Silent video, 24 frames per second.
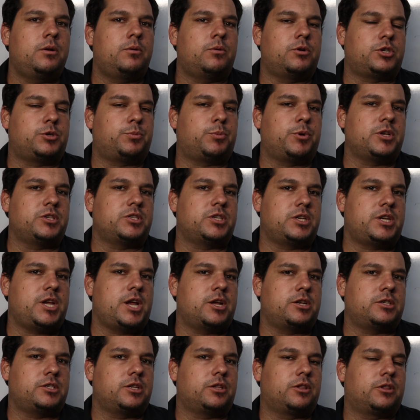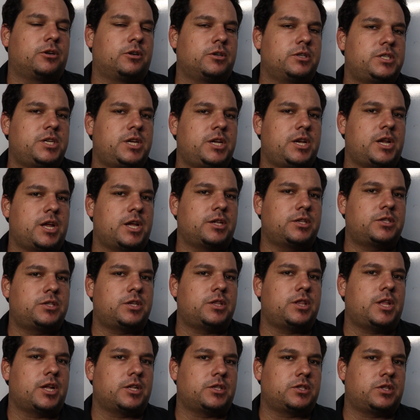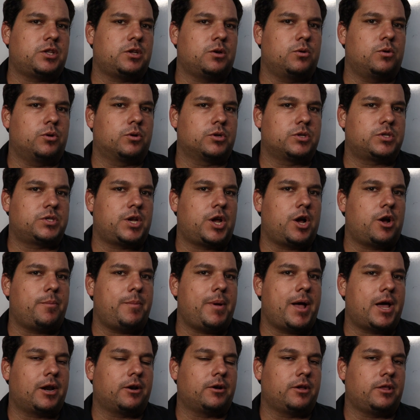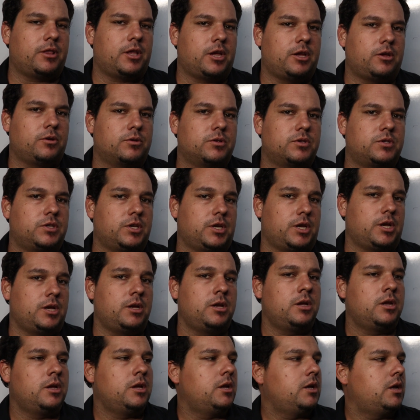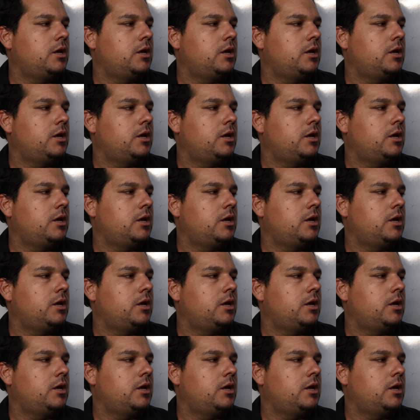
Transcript: which brings it down to 13S, and that's the older style battery that you'll see.